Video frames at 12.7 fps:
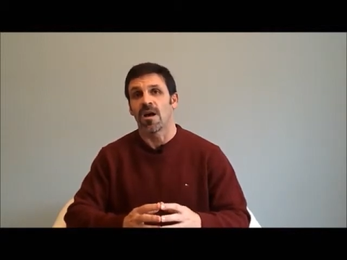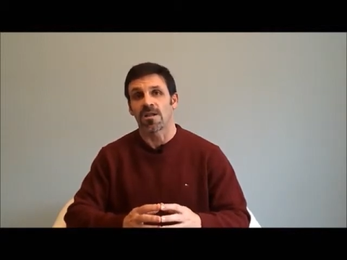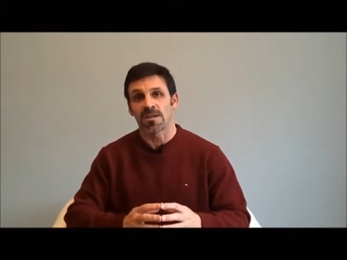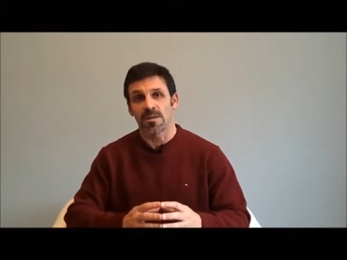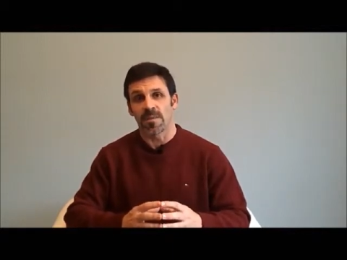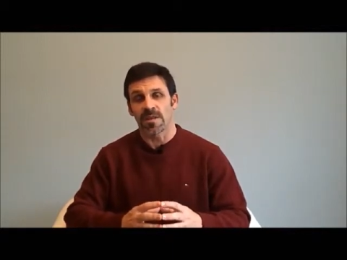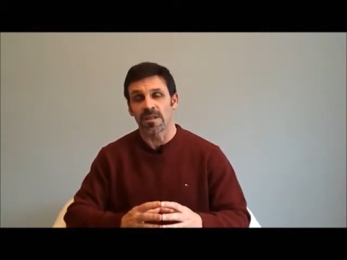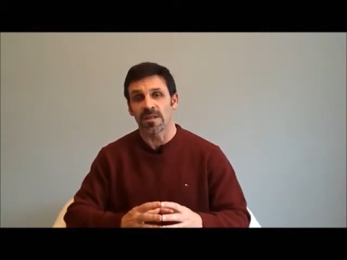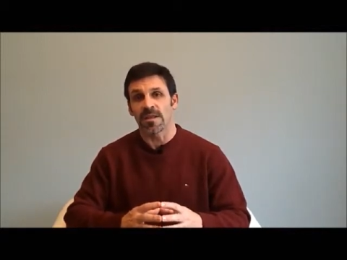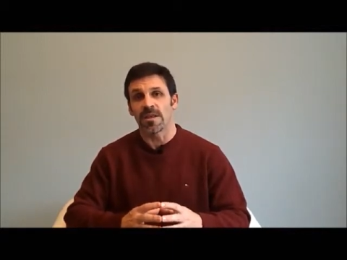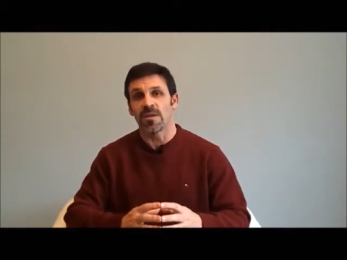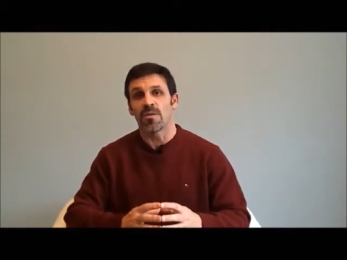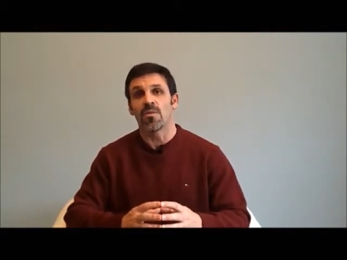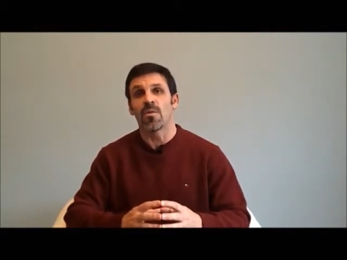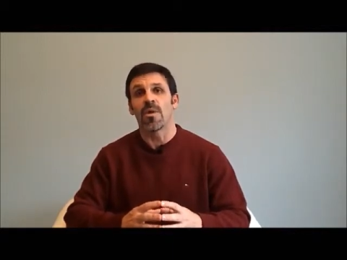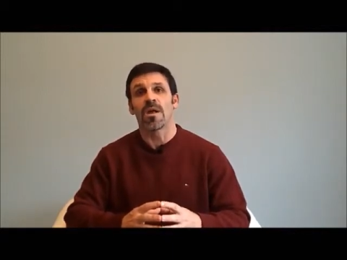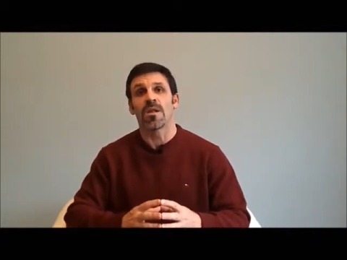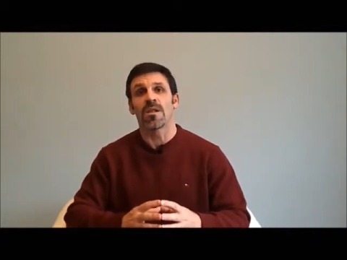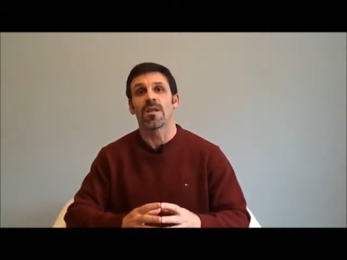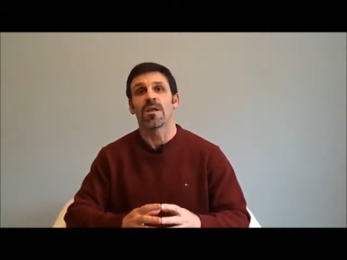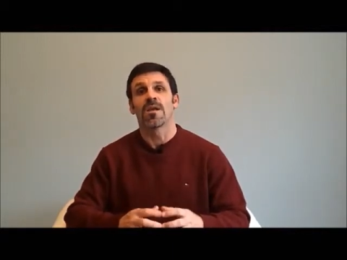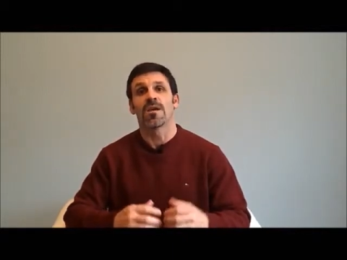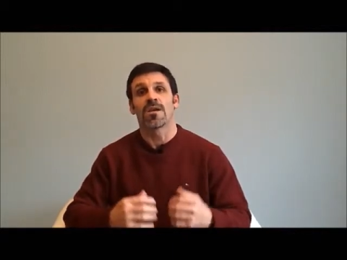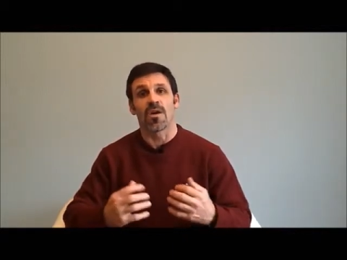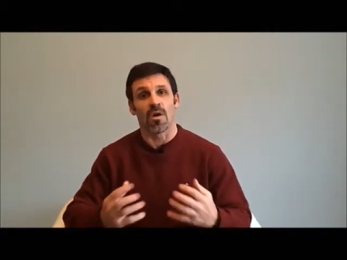ultimately you will
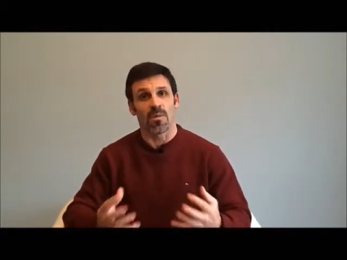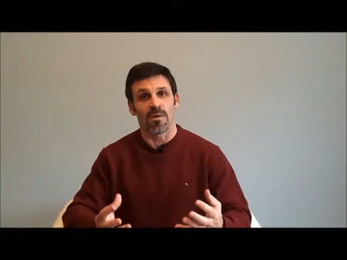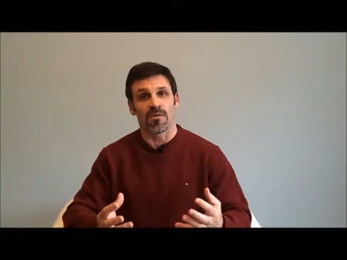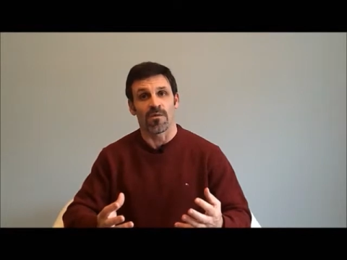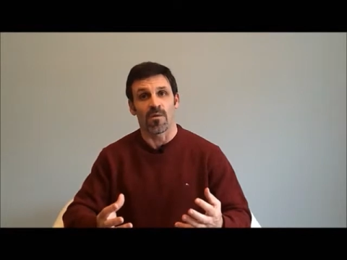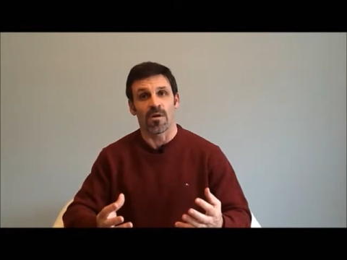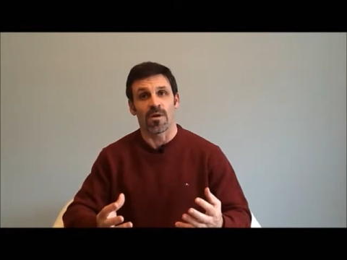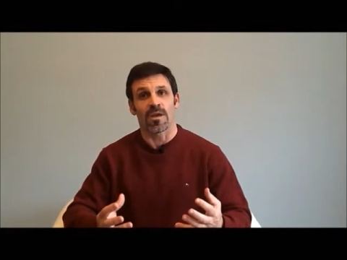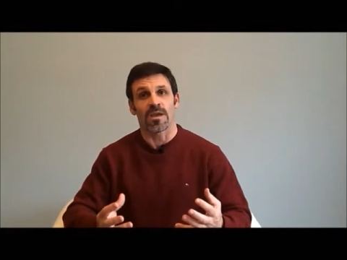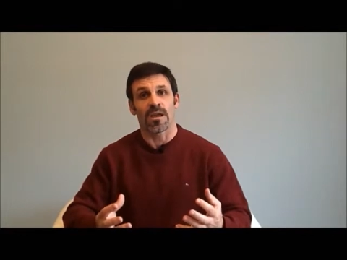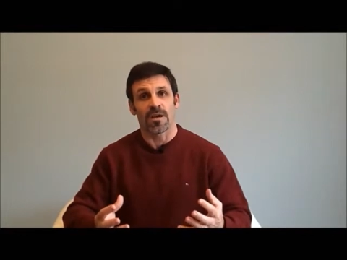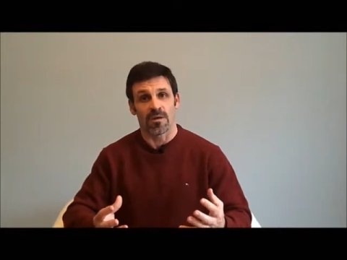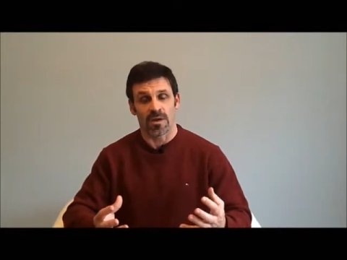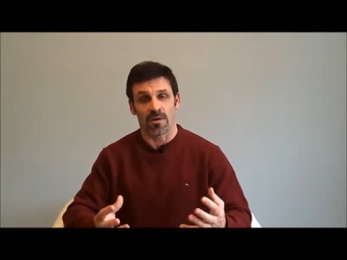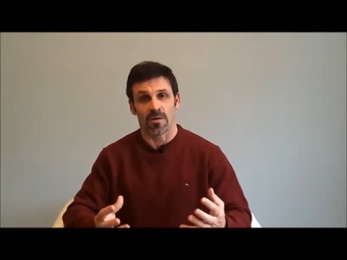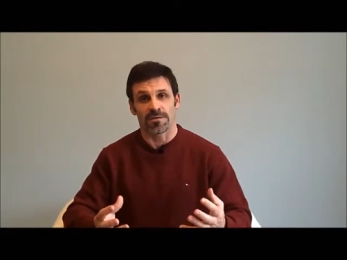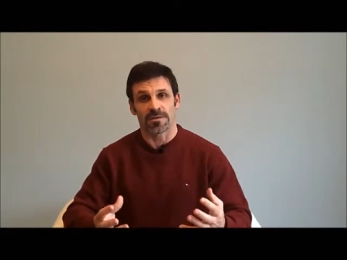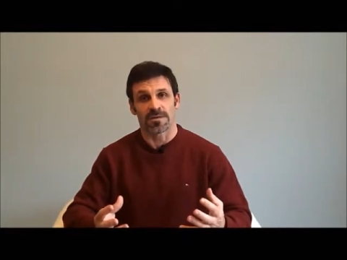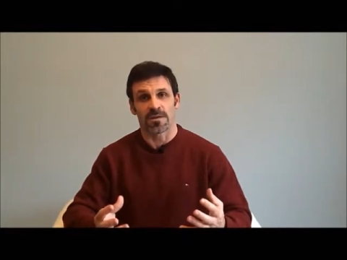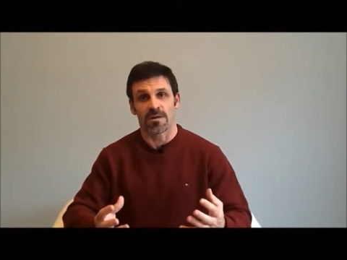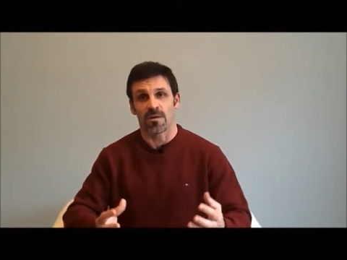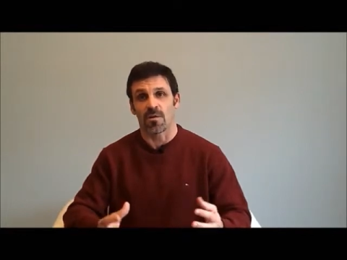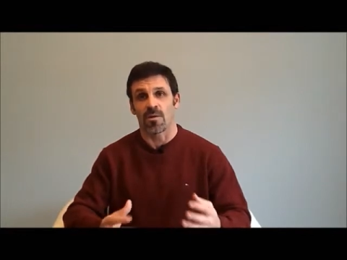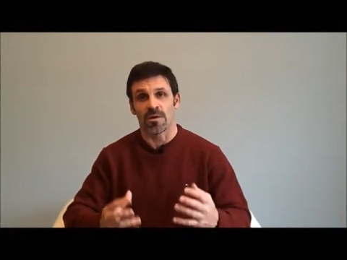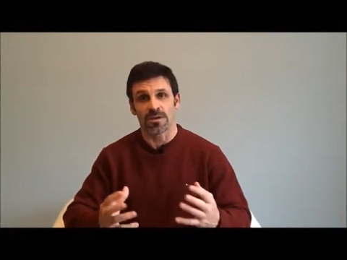go before a hearing
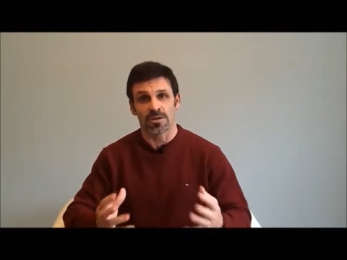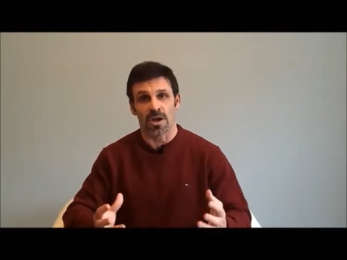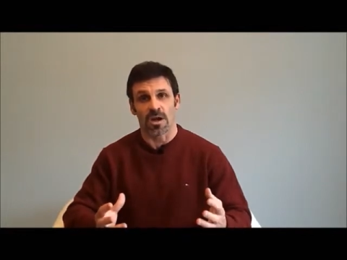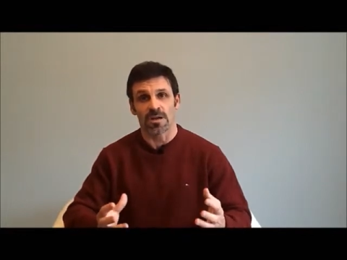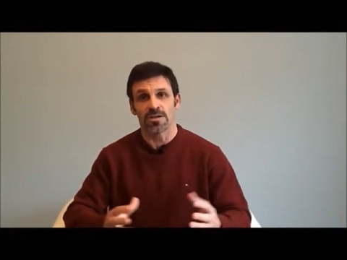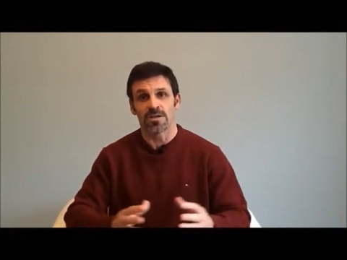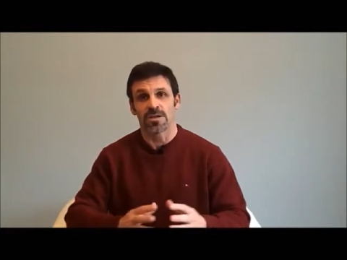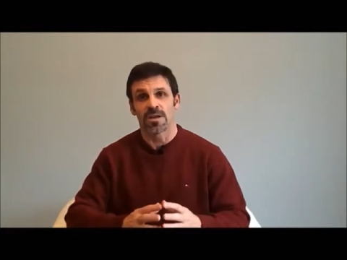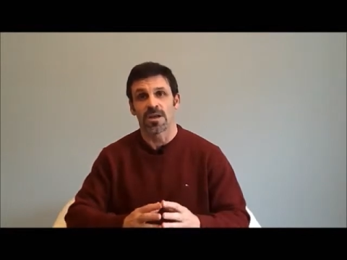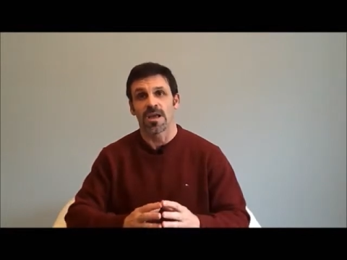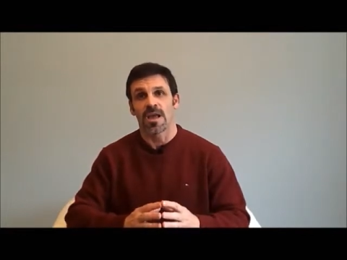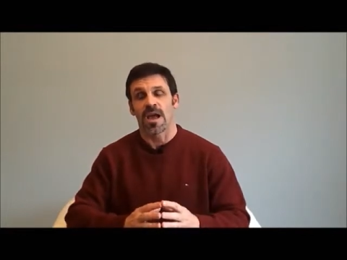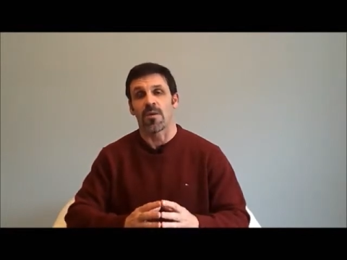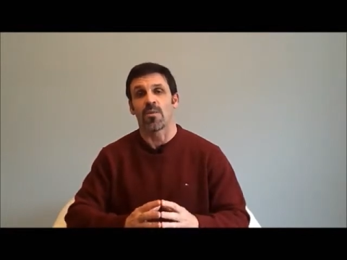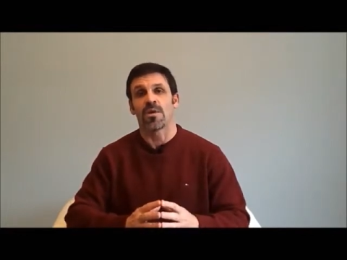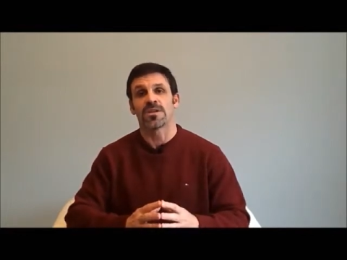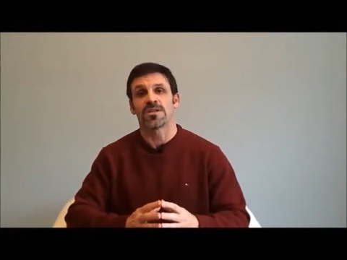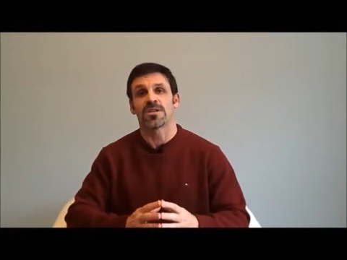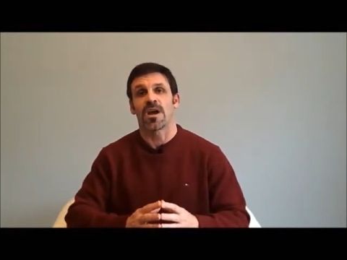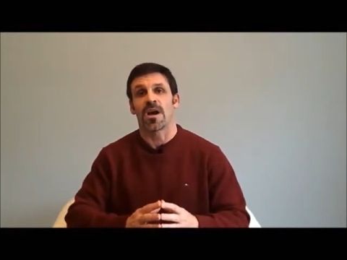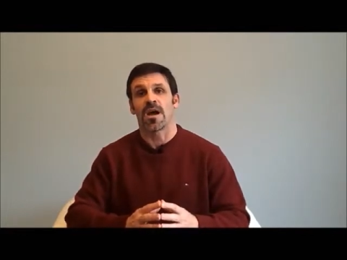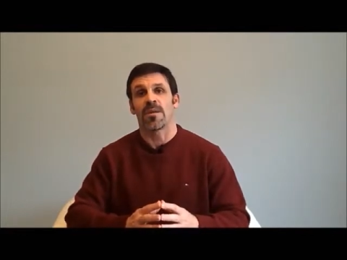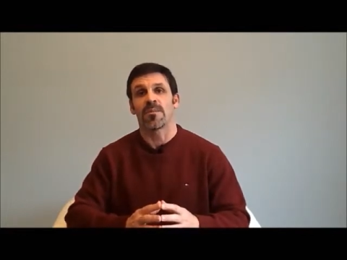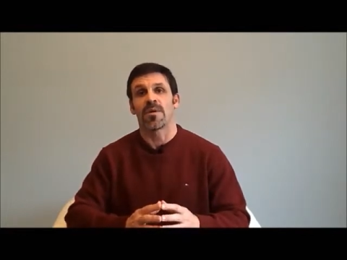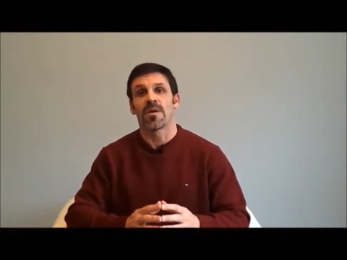officer or a judge, at which
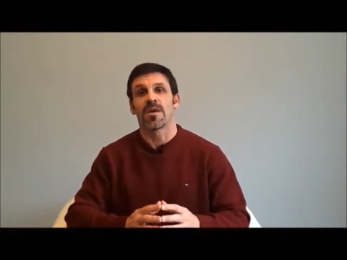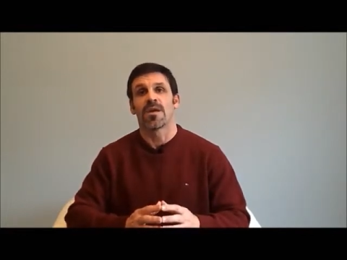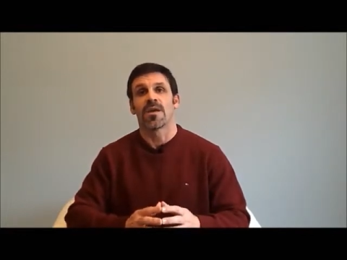time